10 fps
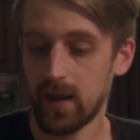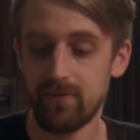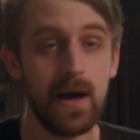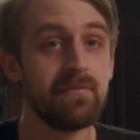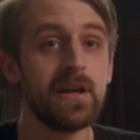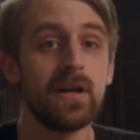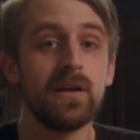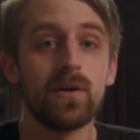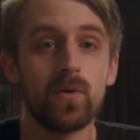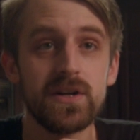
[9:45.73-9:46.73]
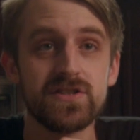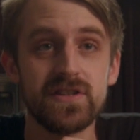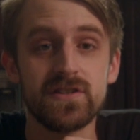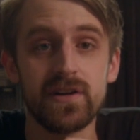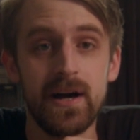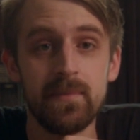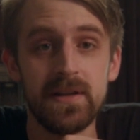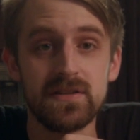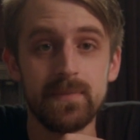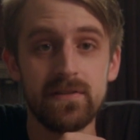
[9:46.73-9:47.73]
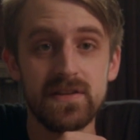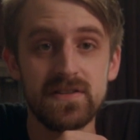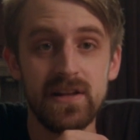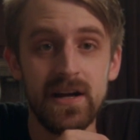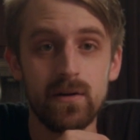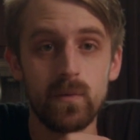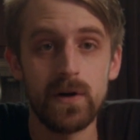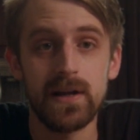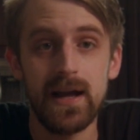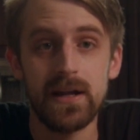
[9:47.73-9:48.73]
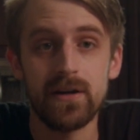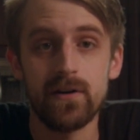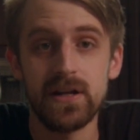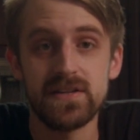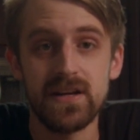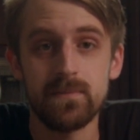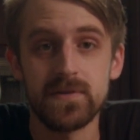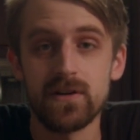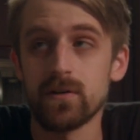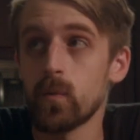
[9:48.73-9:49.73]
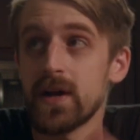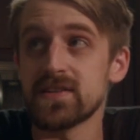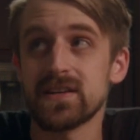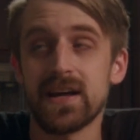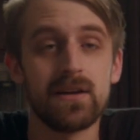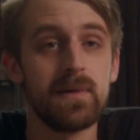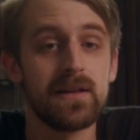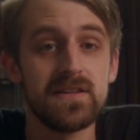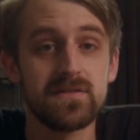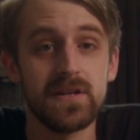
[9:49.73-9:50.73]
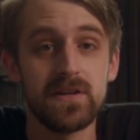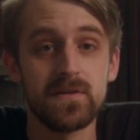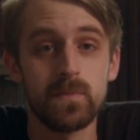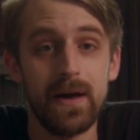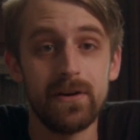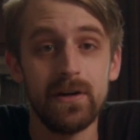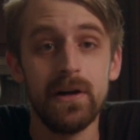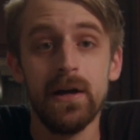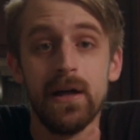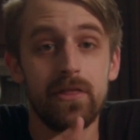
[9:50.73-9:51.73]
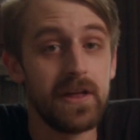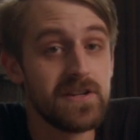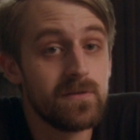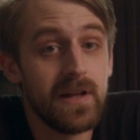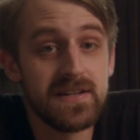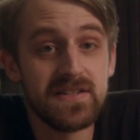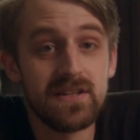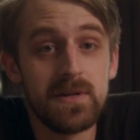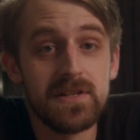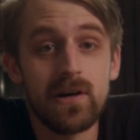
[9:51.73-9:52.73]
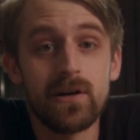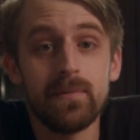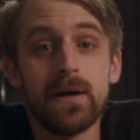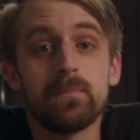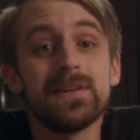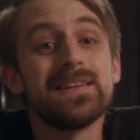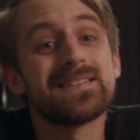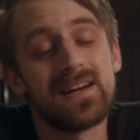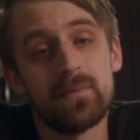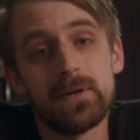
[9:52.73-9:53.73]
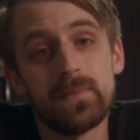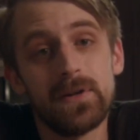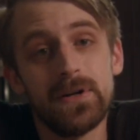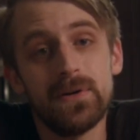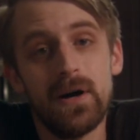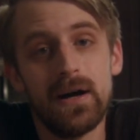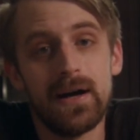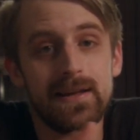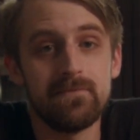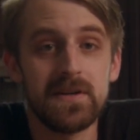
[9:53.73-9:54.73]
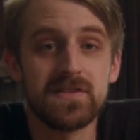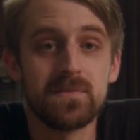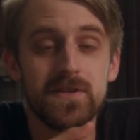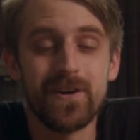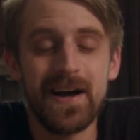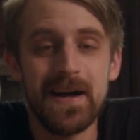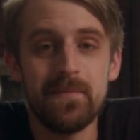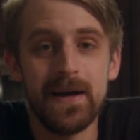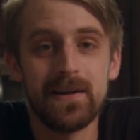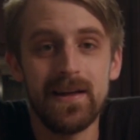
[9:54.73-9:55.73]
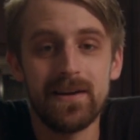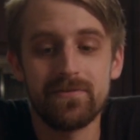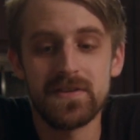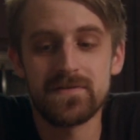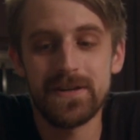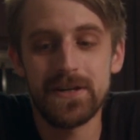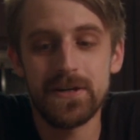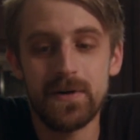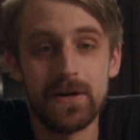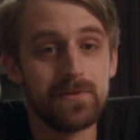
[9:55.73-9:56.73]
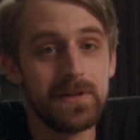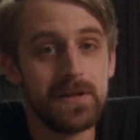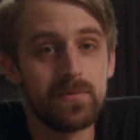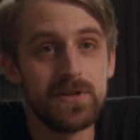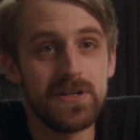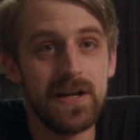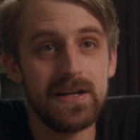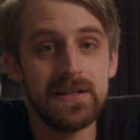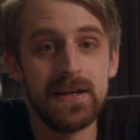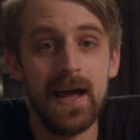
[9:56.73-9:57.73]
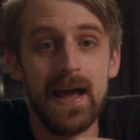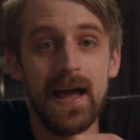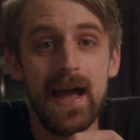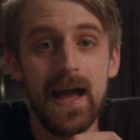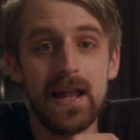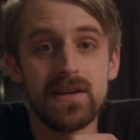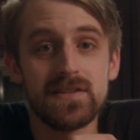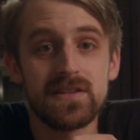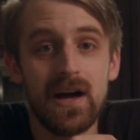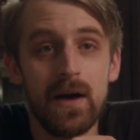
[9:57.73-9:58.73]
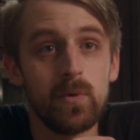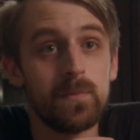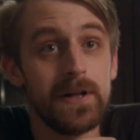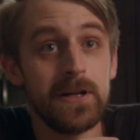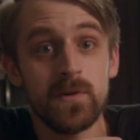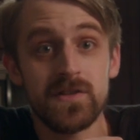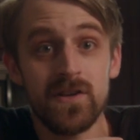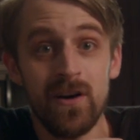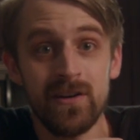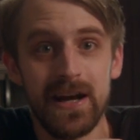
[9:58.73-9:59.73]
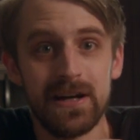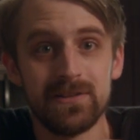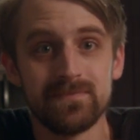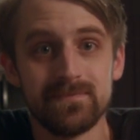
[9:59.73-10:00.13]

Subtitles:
If you have any questions or comments about this light or where to get it or any tips or ways that I can make these videos better, things you'd like to see me talk about, please comment below. Give me a subscribe and a like for this video. I'd really appreciate it. And I will play you a song now.